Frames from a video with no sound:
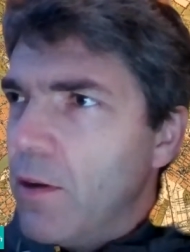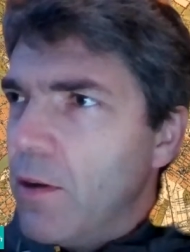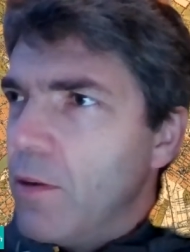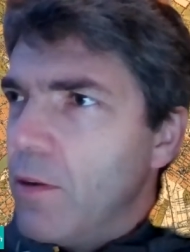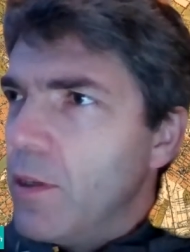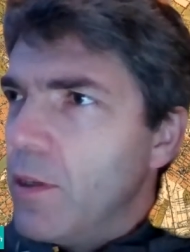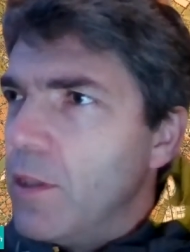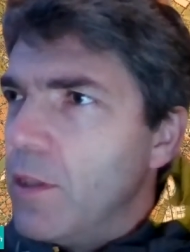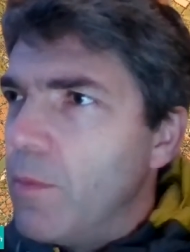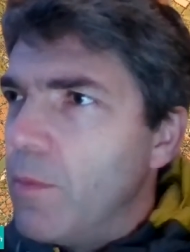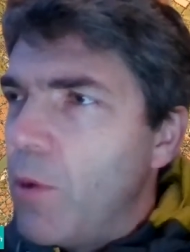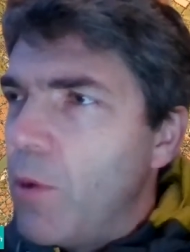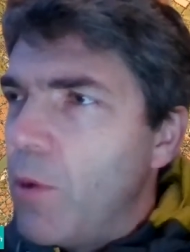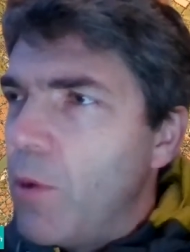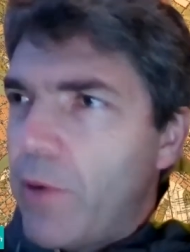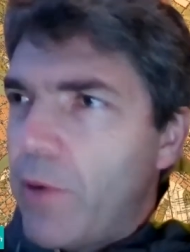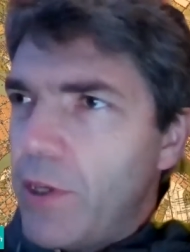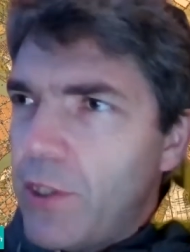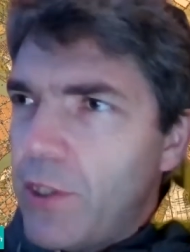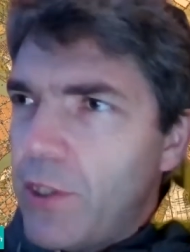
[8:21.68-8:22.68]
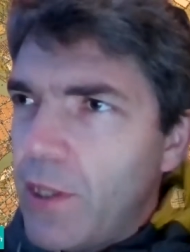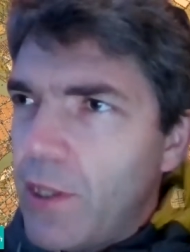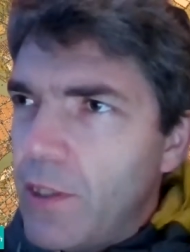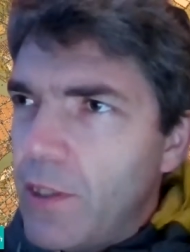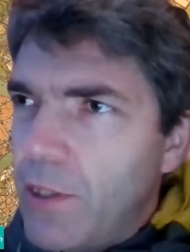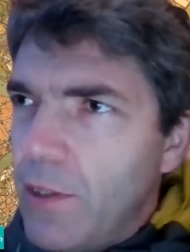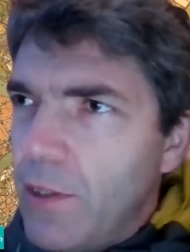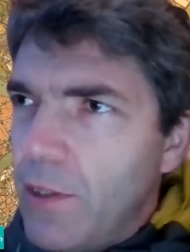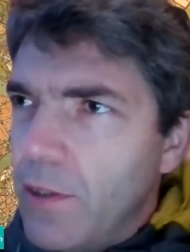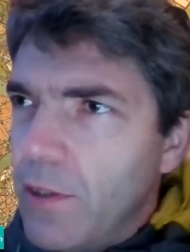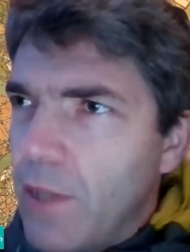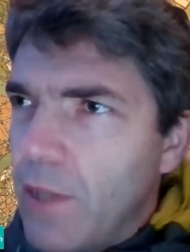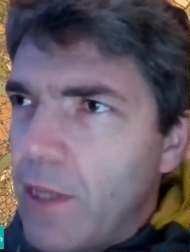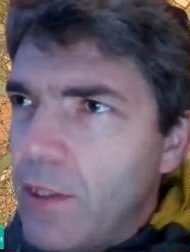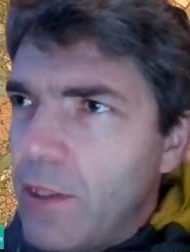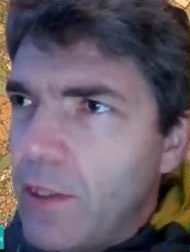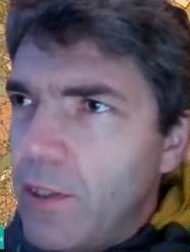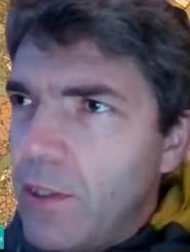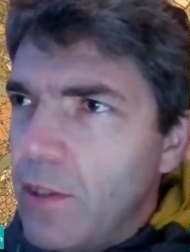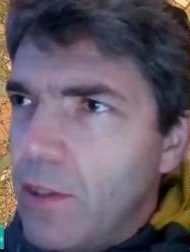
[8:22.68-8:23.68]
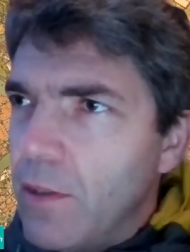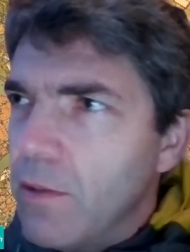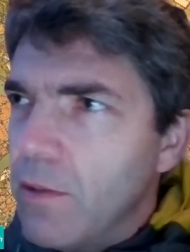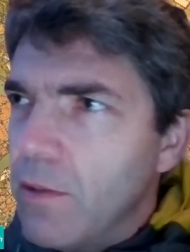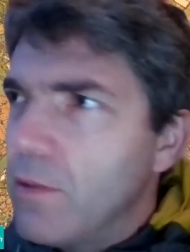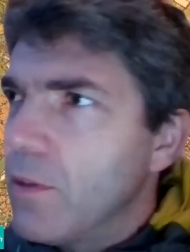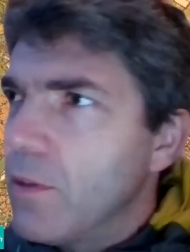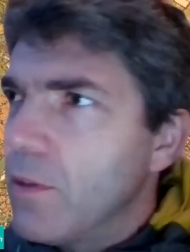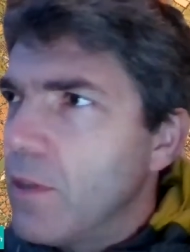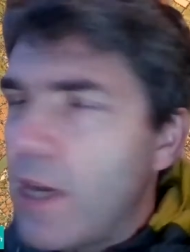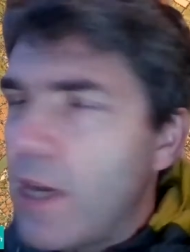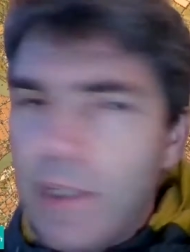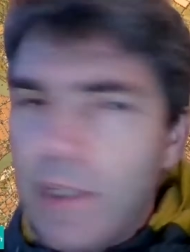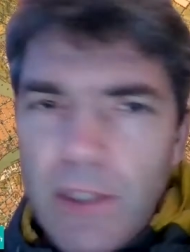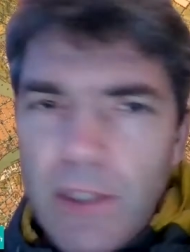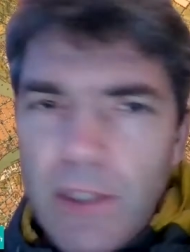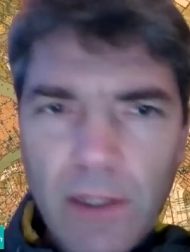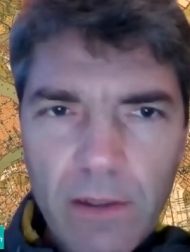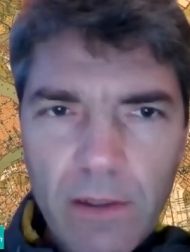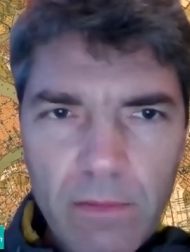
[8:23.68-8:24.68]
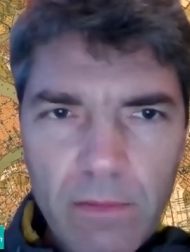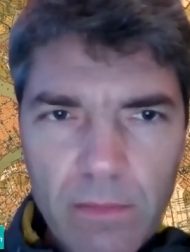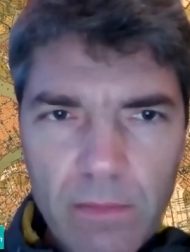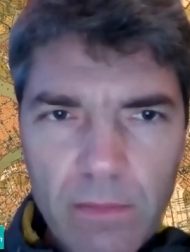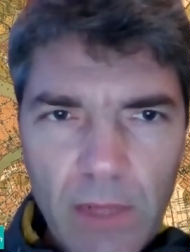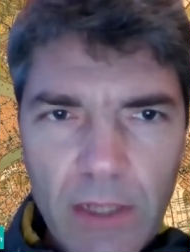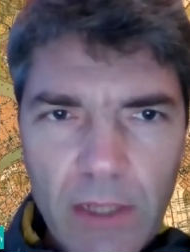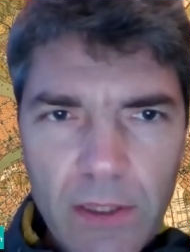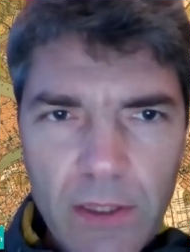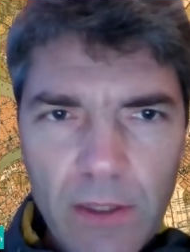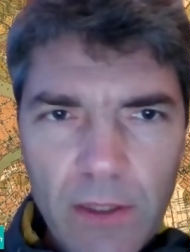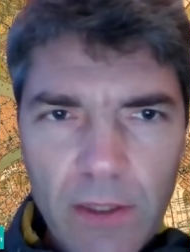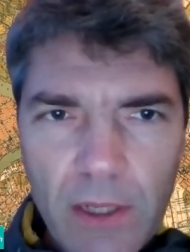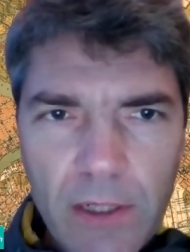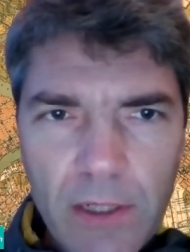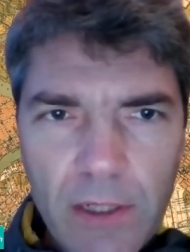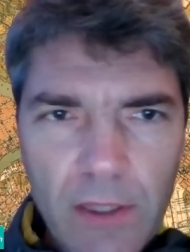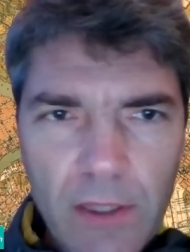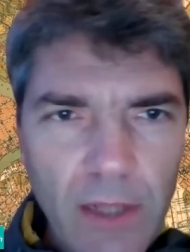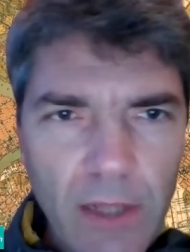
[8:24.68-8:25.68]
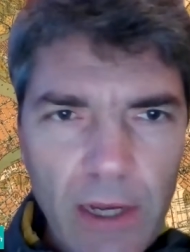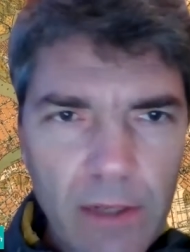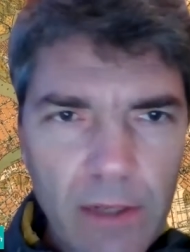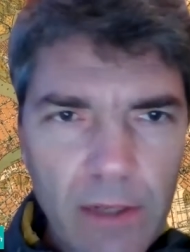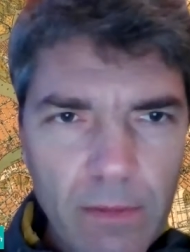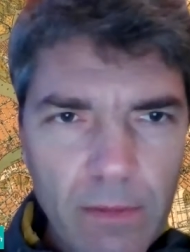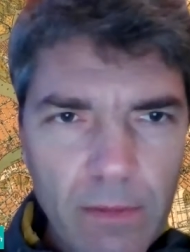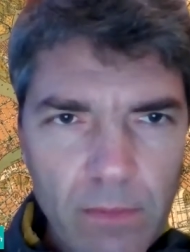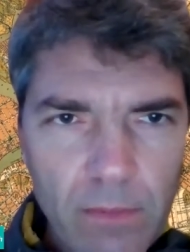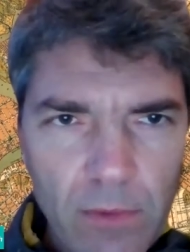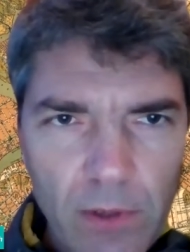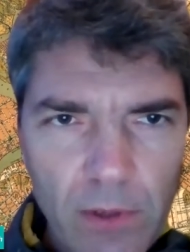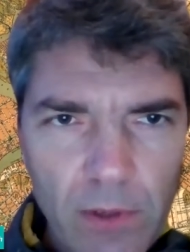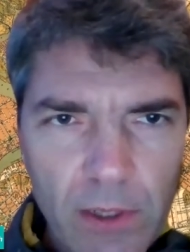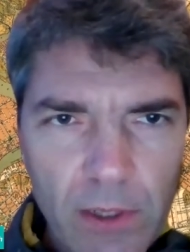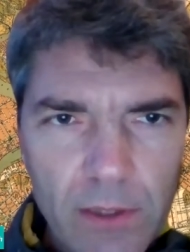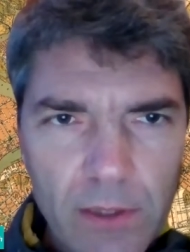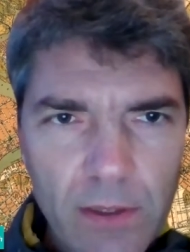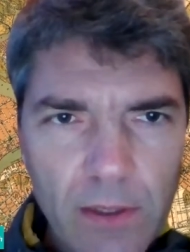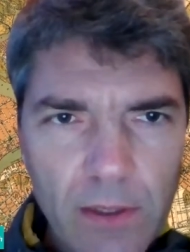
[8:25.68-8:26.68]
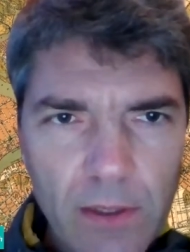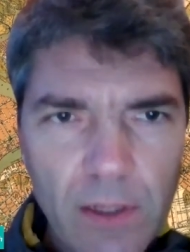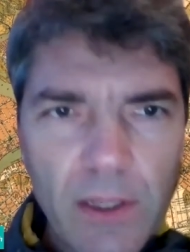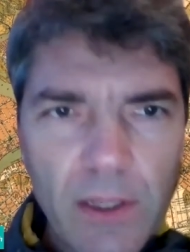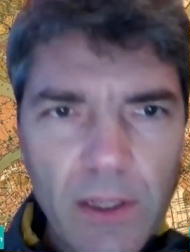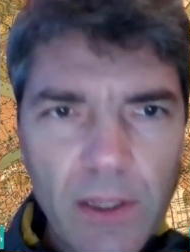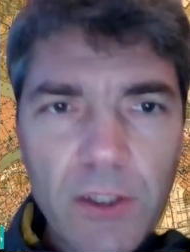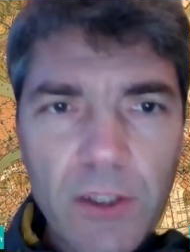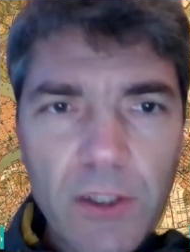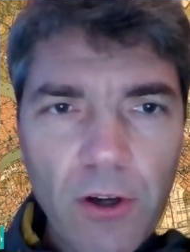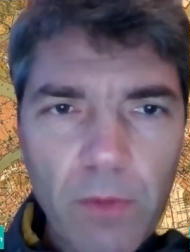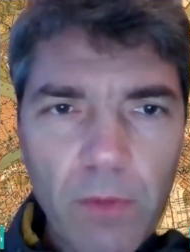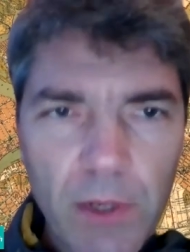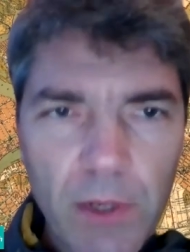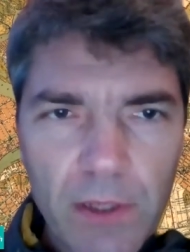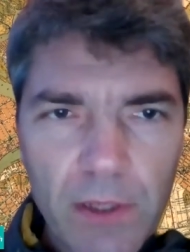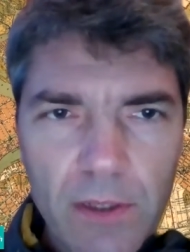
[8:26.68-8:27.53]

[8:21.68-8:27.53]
in operation until 1990, 1989, more or less, in East Germany.